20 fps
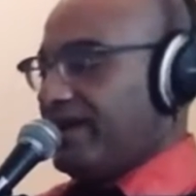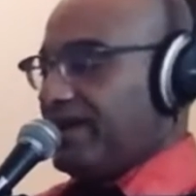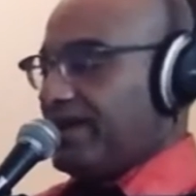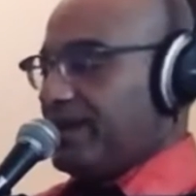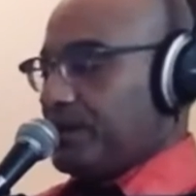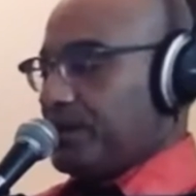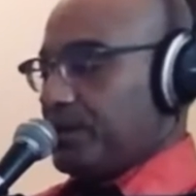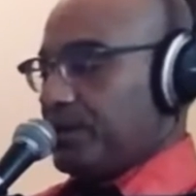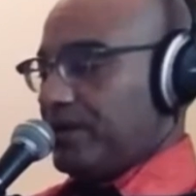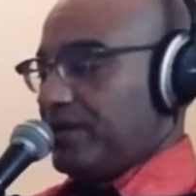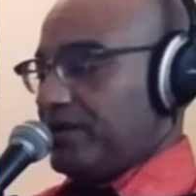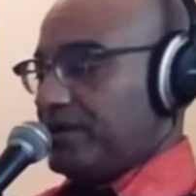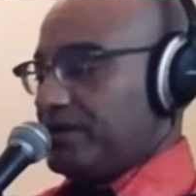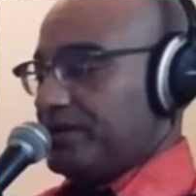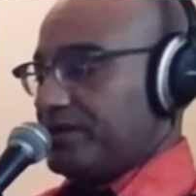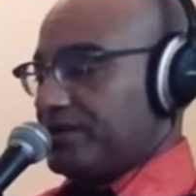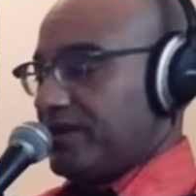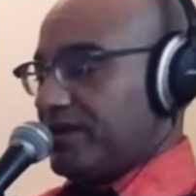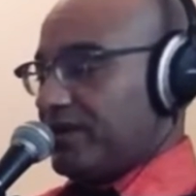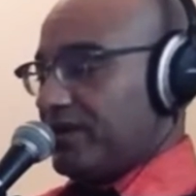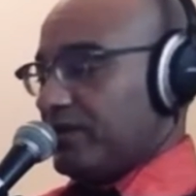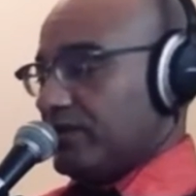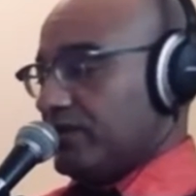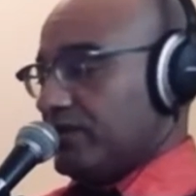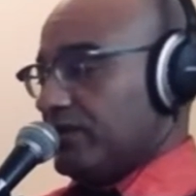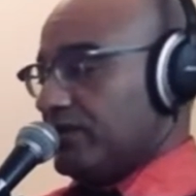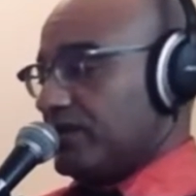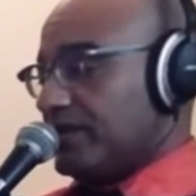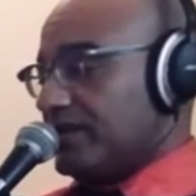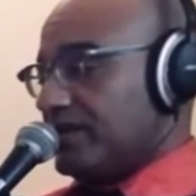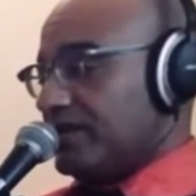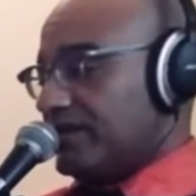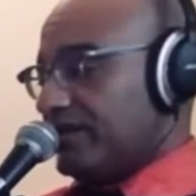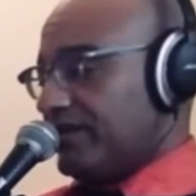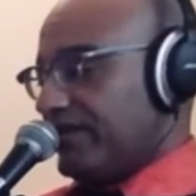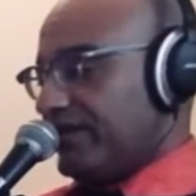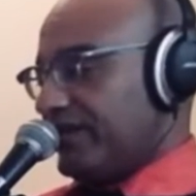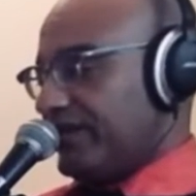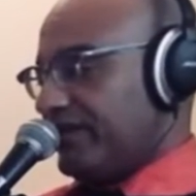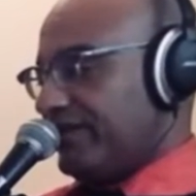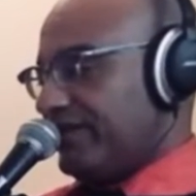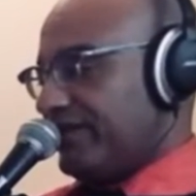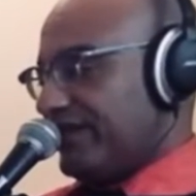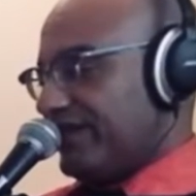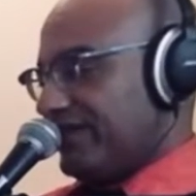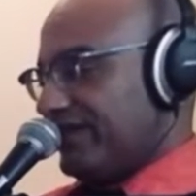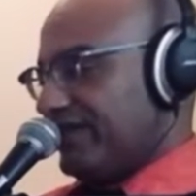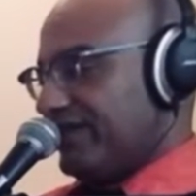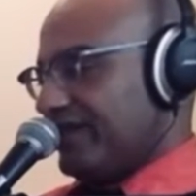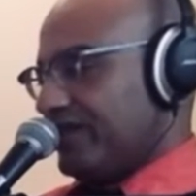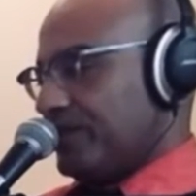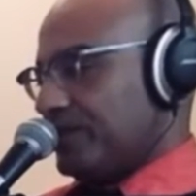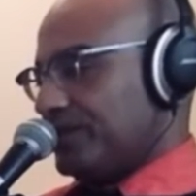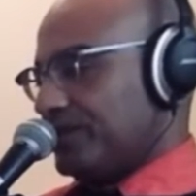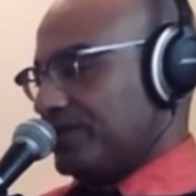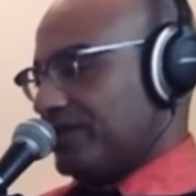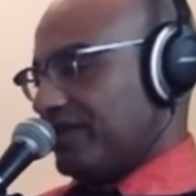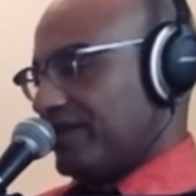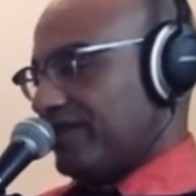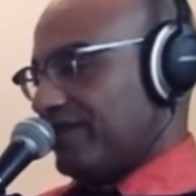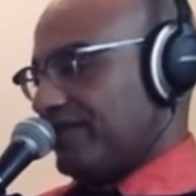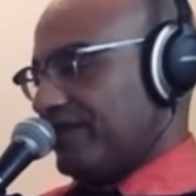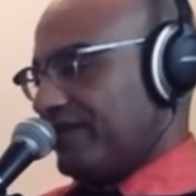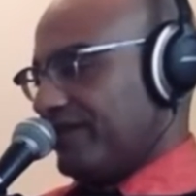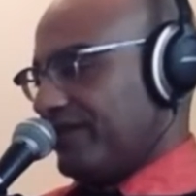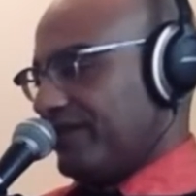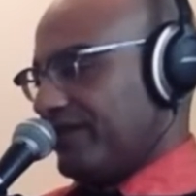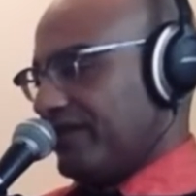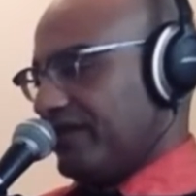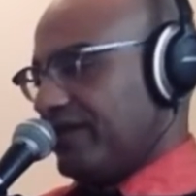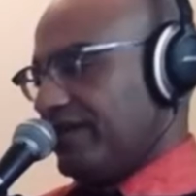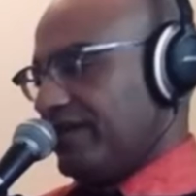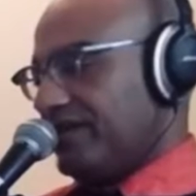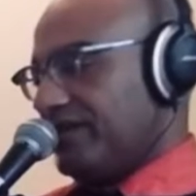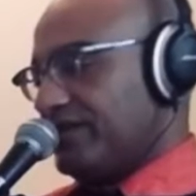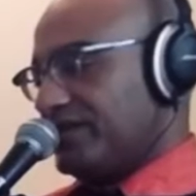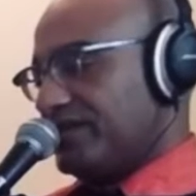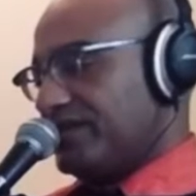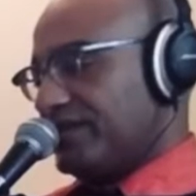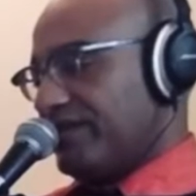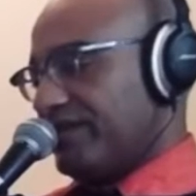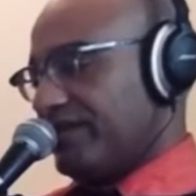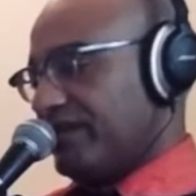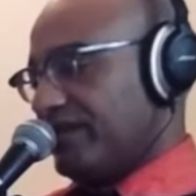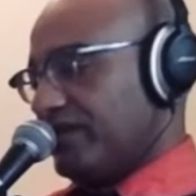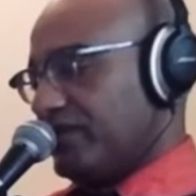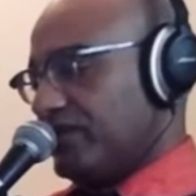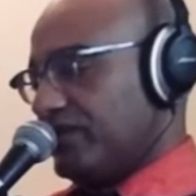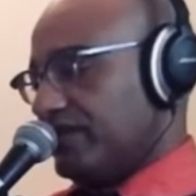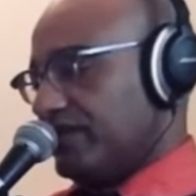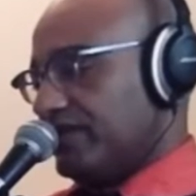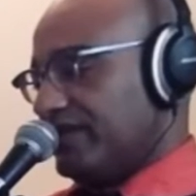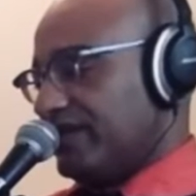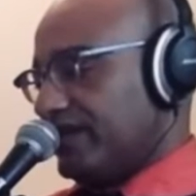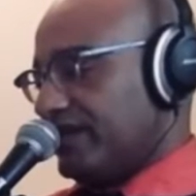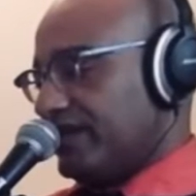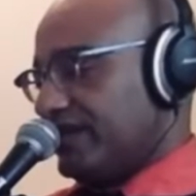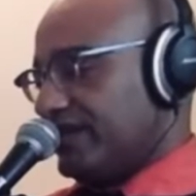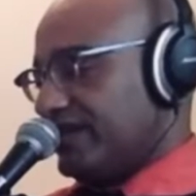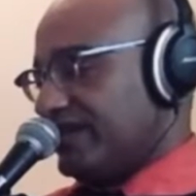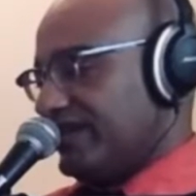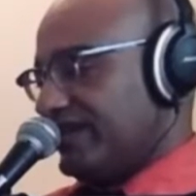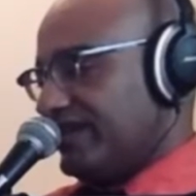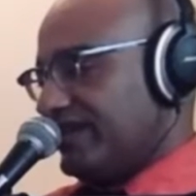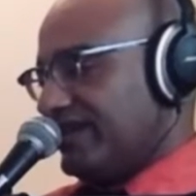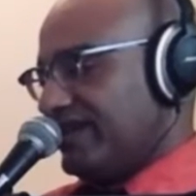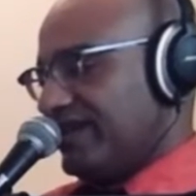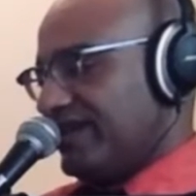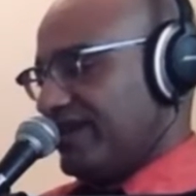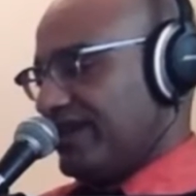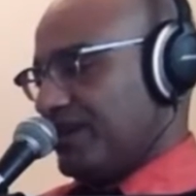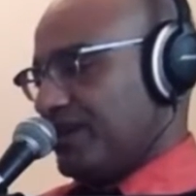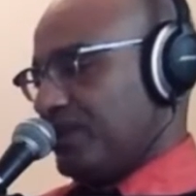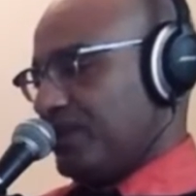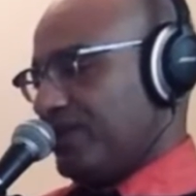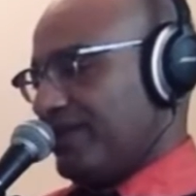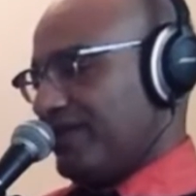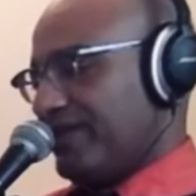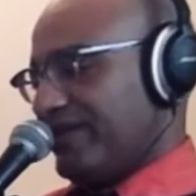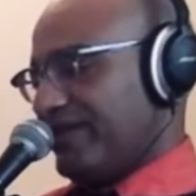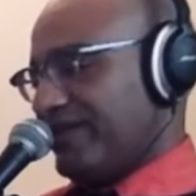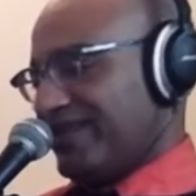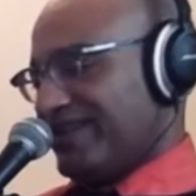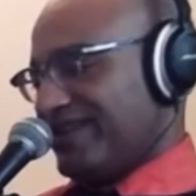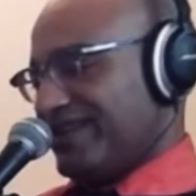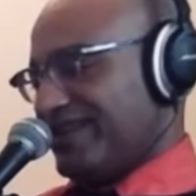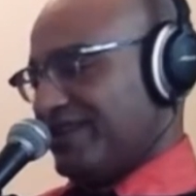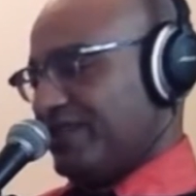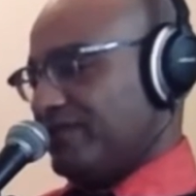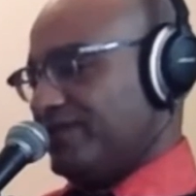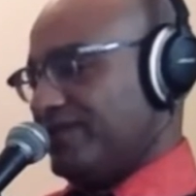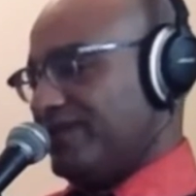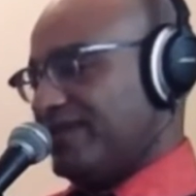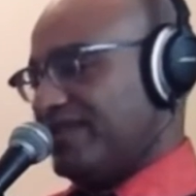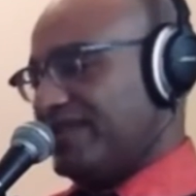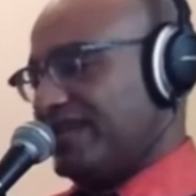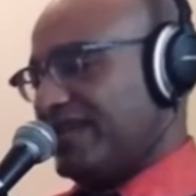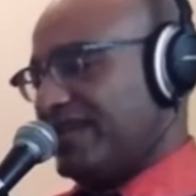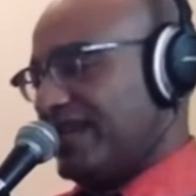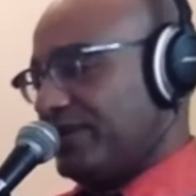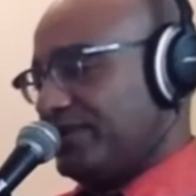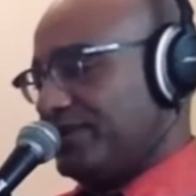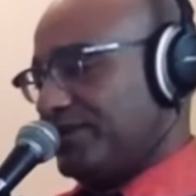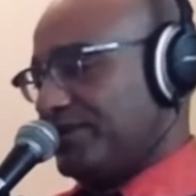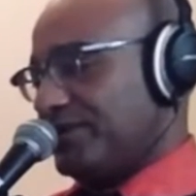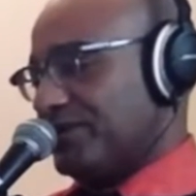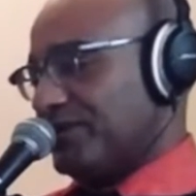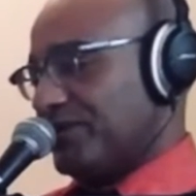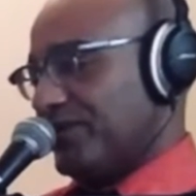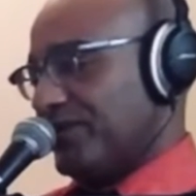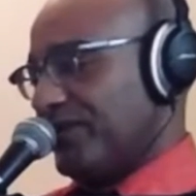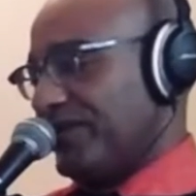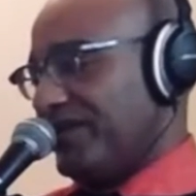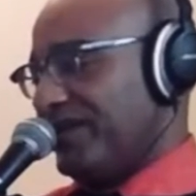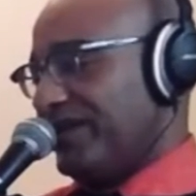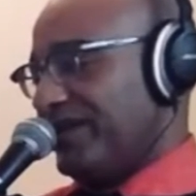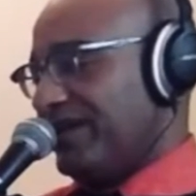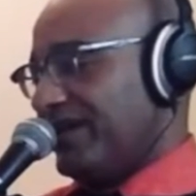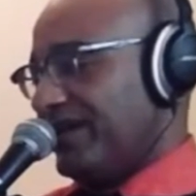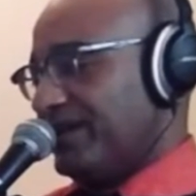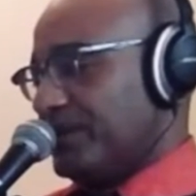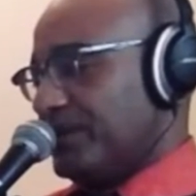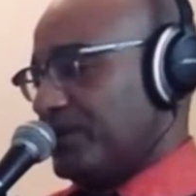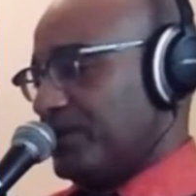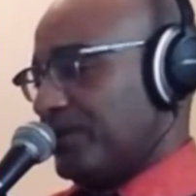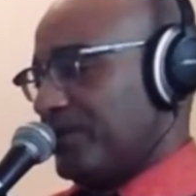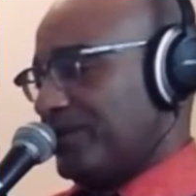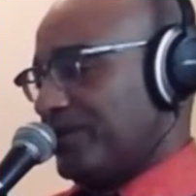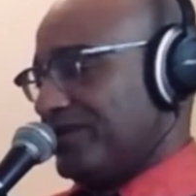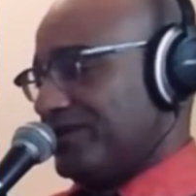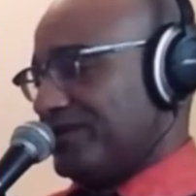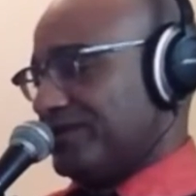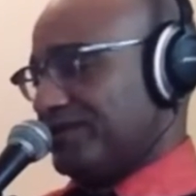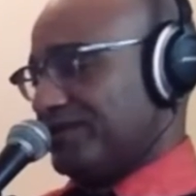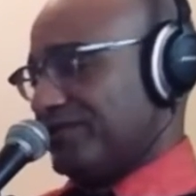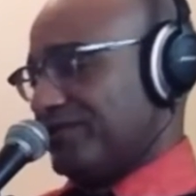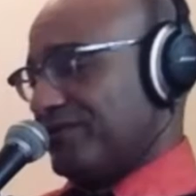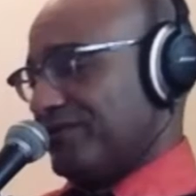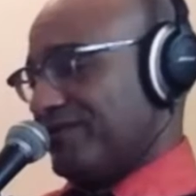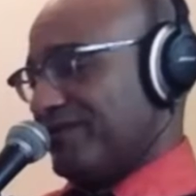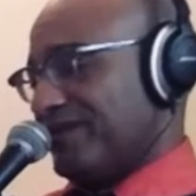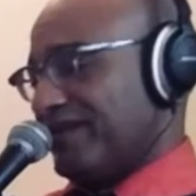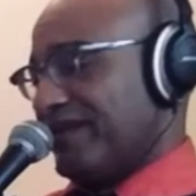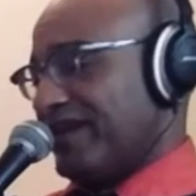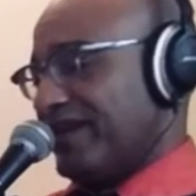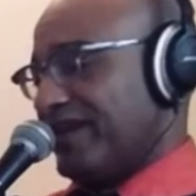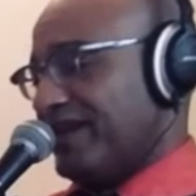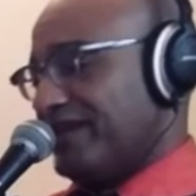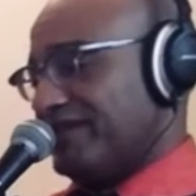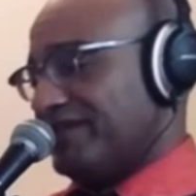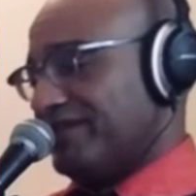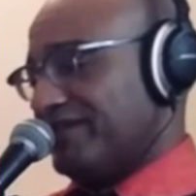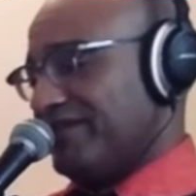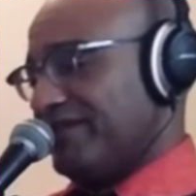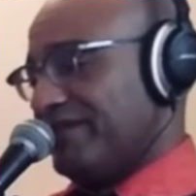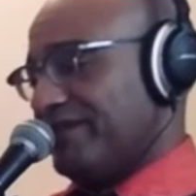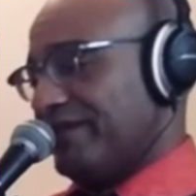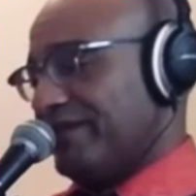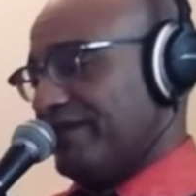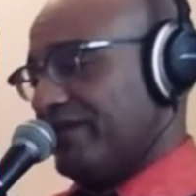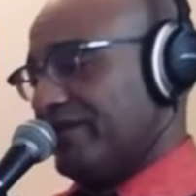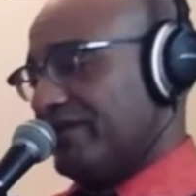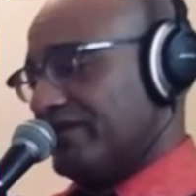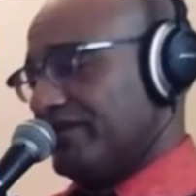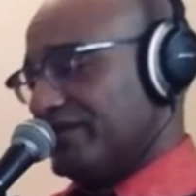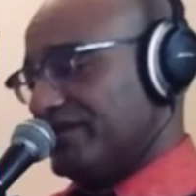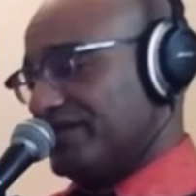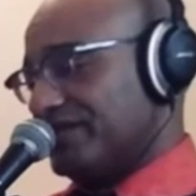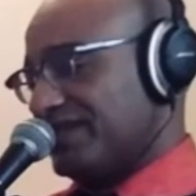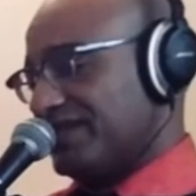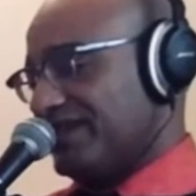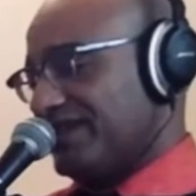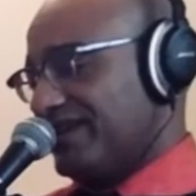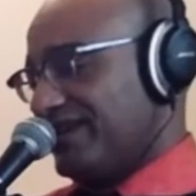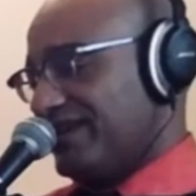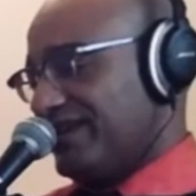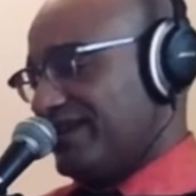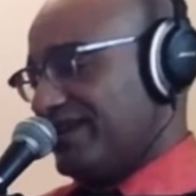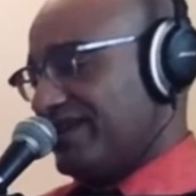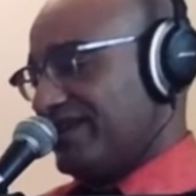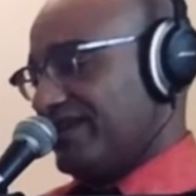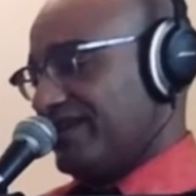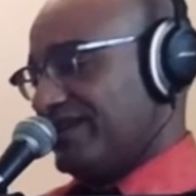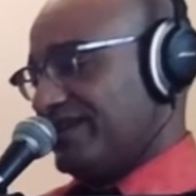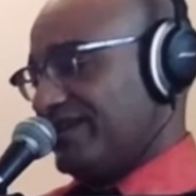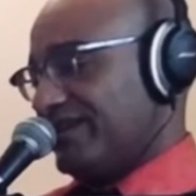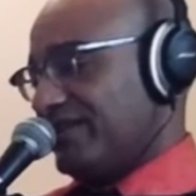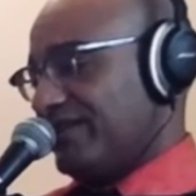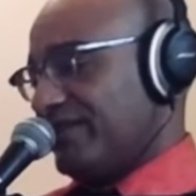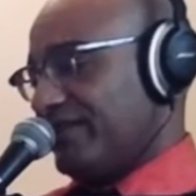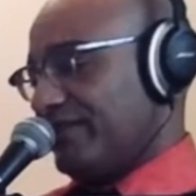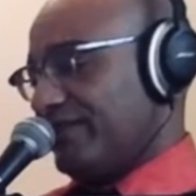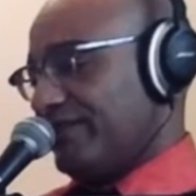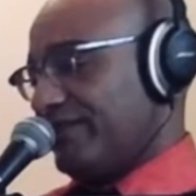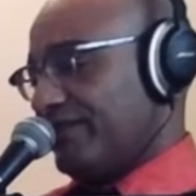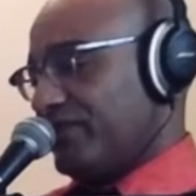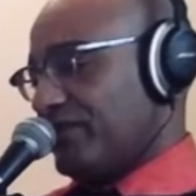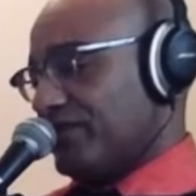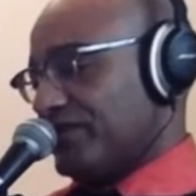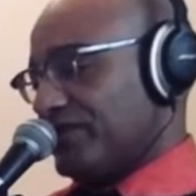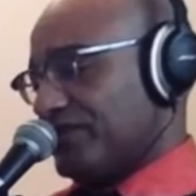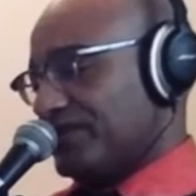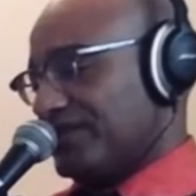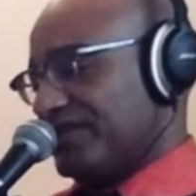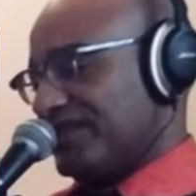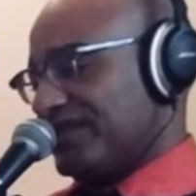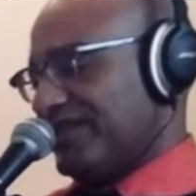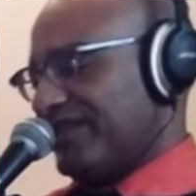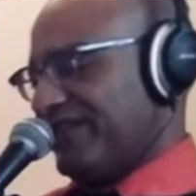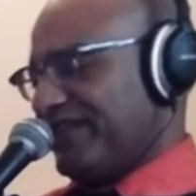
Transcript: I share your sorrow, Luke, he finally ventured softly. There was nothing you could have done. Had you been there, you'd be dead now too, and the droids would be in the hands of the Imperials. Not even the Force.